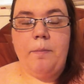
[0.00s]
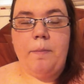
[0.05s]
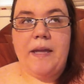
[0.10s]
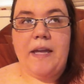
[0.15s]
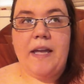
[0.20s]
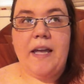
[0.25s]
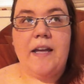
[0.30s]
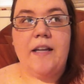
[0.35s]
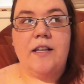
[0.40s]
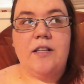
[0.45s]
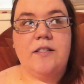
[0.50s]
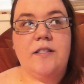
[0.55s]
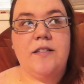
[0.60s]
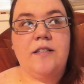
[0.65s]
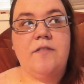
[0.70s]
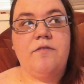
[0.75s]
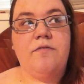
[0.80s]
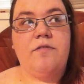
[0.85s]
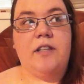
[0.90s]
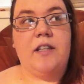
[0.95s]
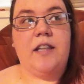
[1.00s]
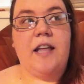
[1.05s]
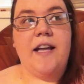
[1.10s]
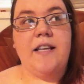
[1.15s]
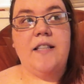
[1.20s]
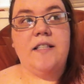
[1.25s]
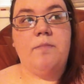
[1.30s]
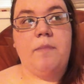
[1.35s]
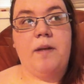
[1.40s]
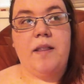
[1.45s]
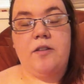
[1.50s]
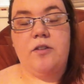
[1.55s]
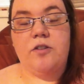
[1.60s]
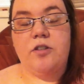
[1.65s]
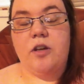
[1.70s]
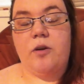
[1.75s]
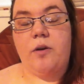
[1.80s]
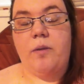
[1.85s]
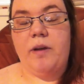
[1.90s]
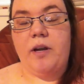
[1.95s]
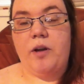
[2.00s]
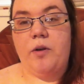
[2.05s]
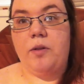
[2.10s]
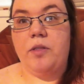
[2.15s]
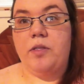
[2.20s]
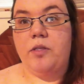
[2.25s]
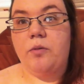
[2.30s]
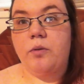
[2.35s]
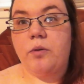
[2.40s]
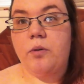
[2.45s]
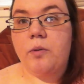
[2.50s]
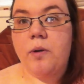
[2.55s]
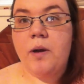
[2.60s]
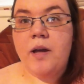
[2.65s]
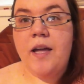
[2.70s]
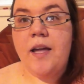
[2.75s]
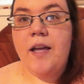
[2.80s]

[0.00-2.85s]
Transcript: because for the last month or so I've been going through